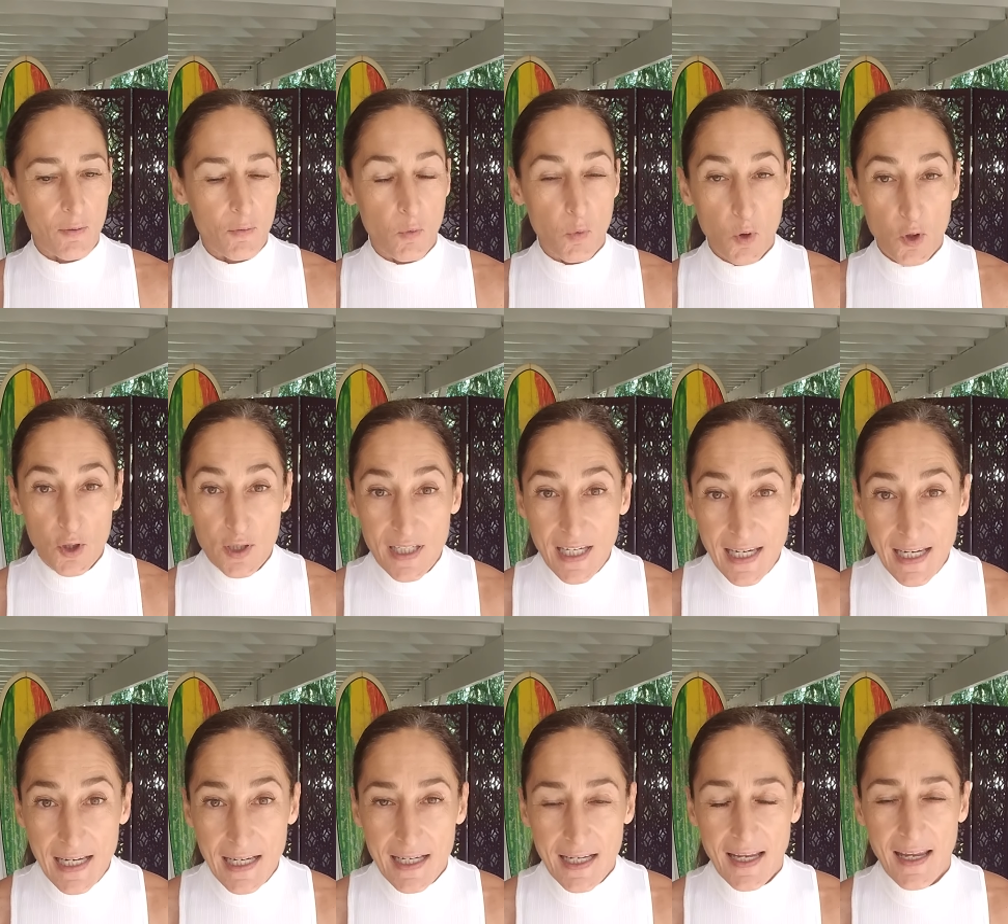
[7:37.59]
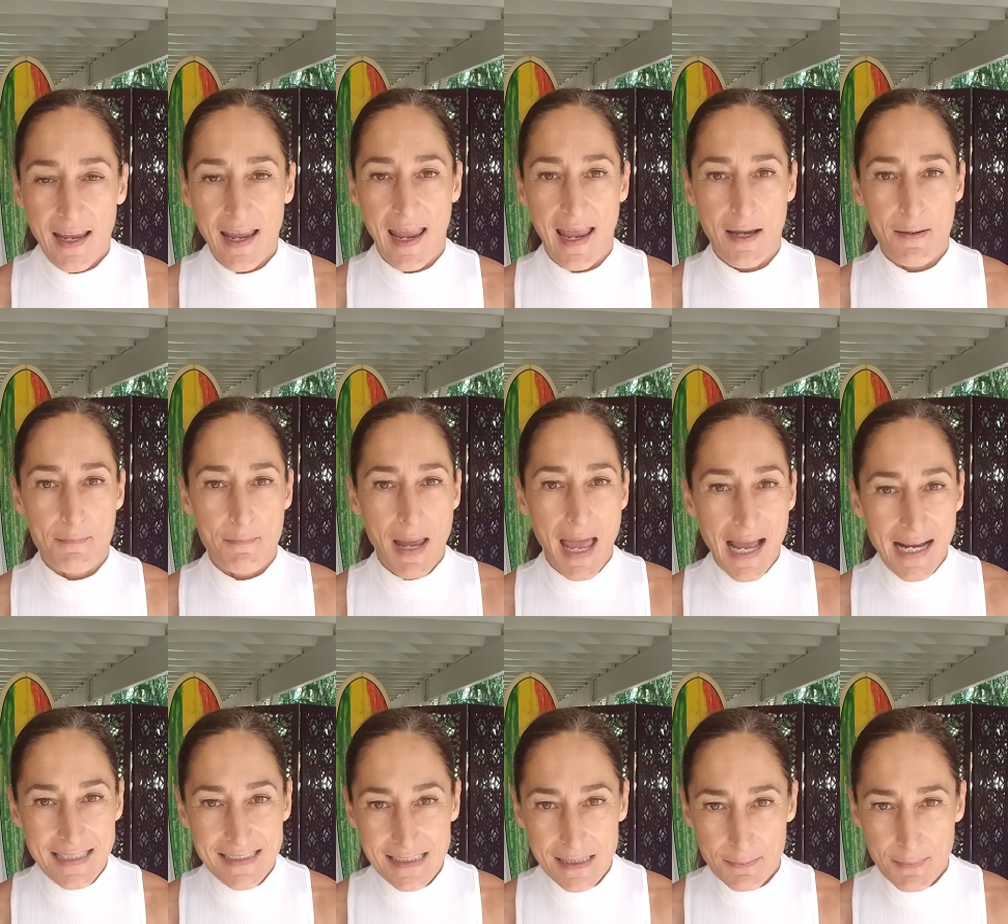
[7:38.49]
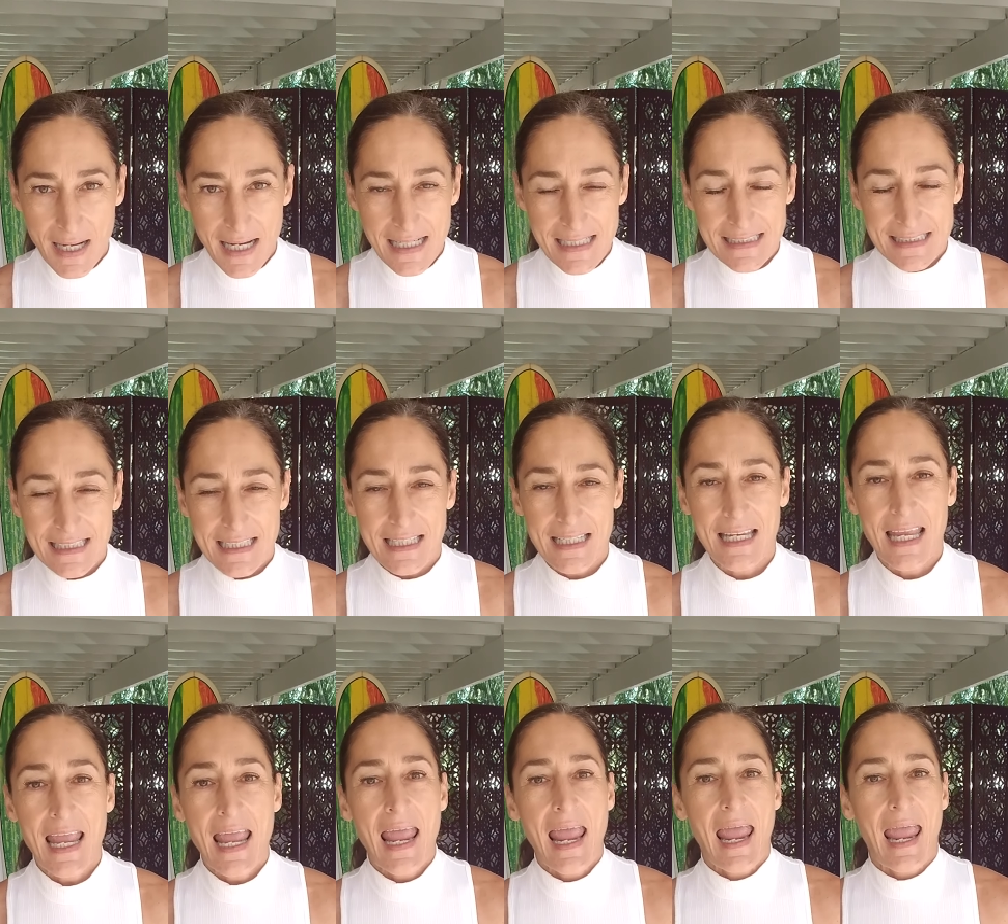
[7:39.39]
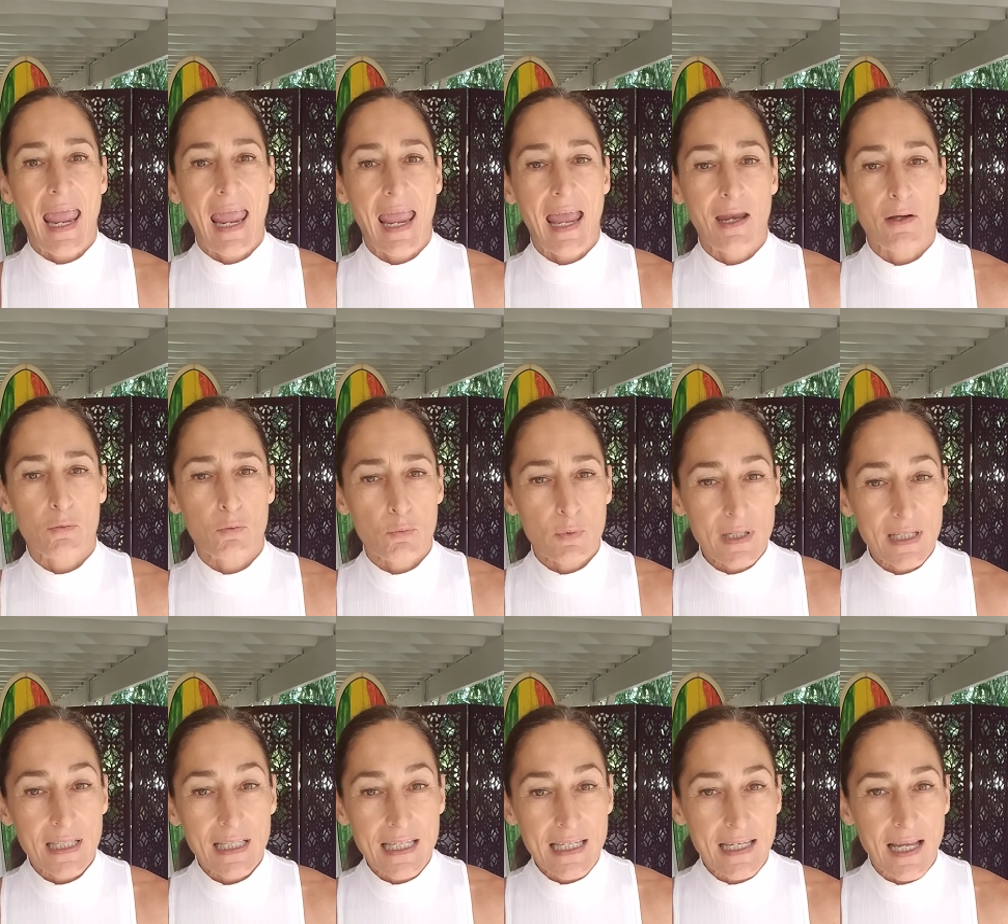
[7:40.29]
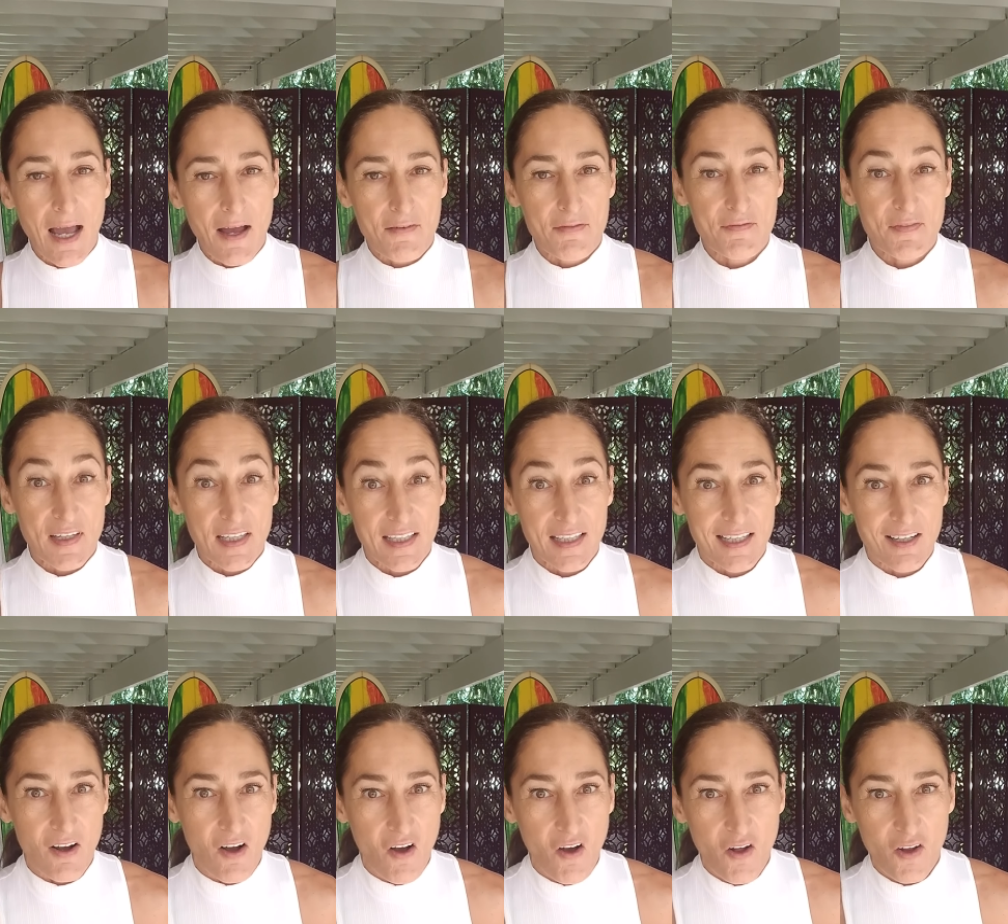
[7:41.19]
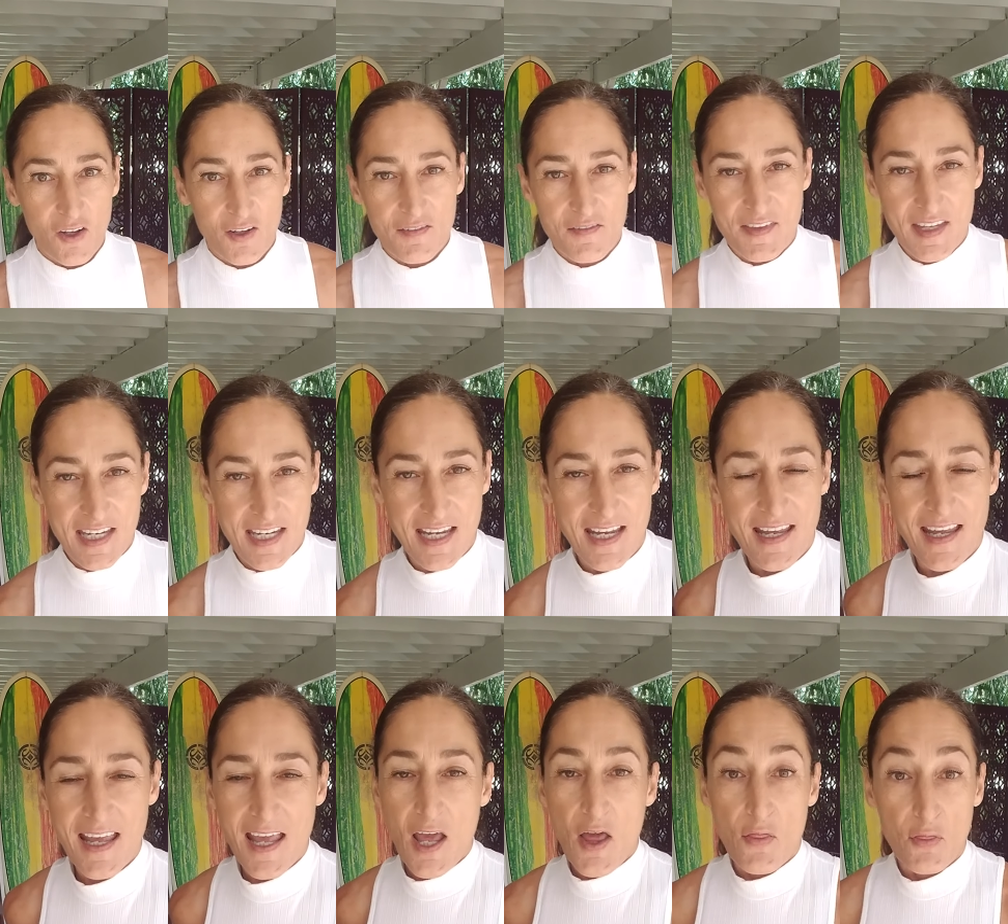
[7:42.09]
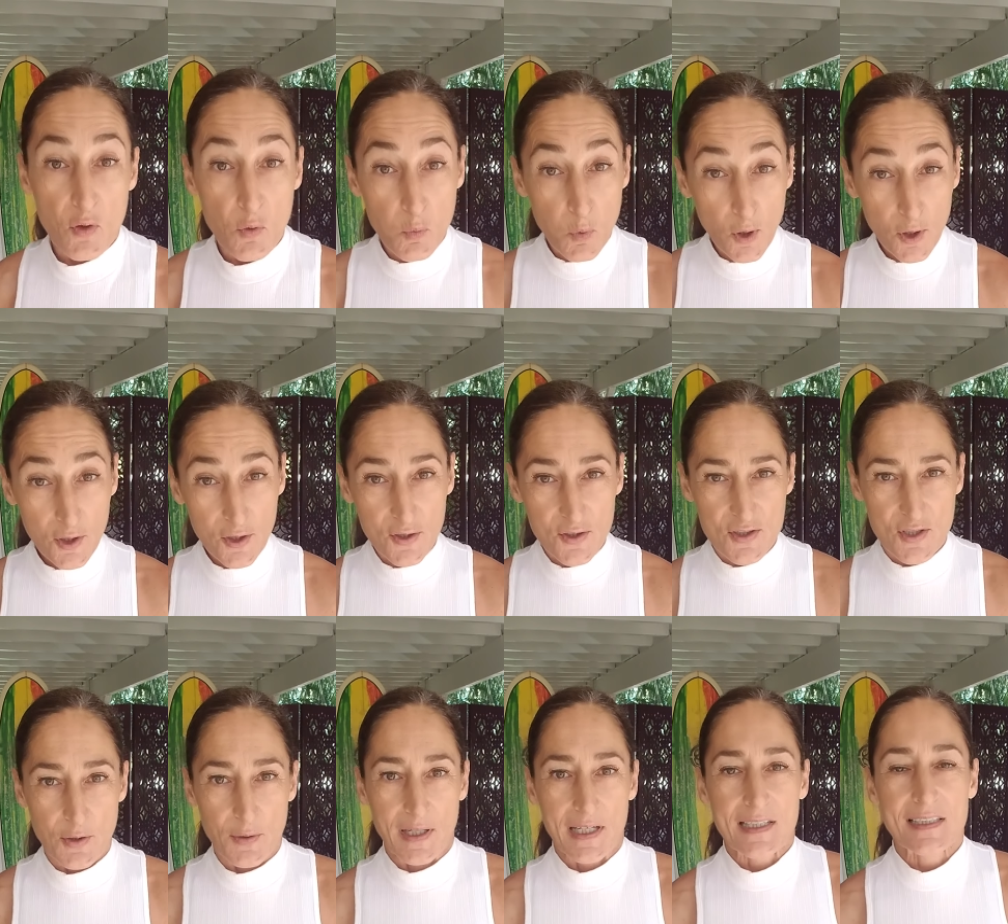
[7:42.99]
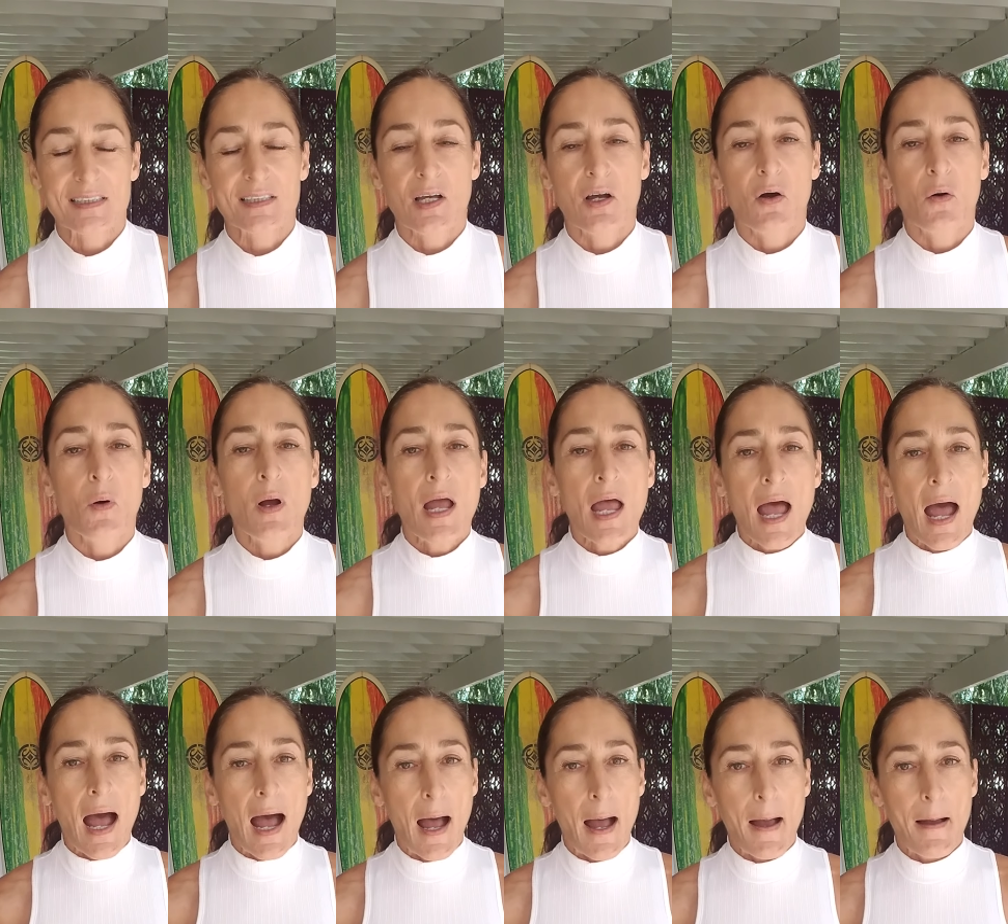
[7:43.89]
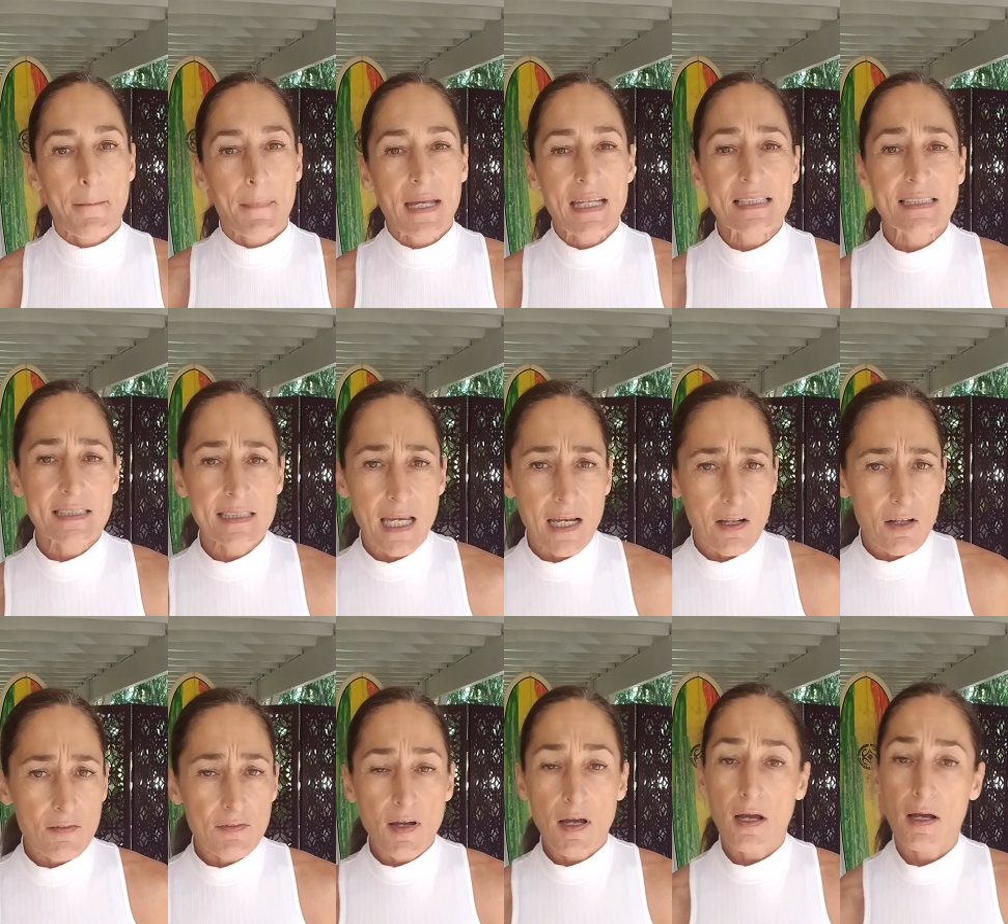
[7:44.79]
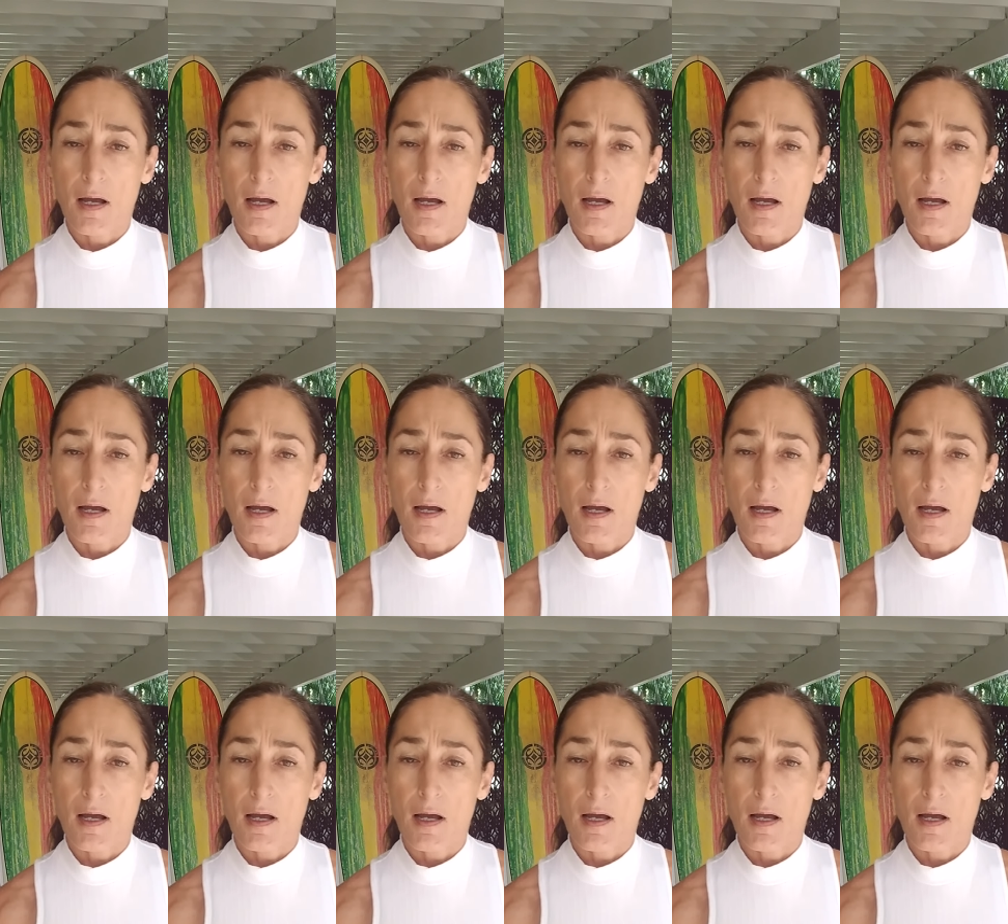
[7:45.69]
working and maximizing and really feeling all of the work you're doing. So instead of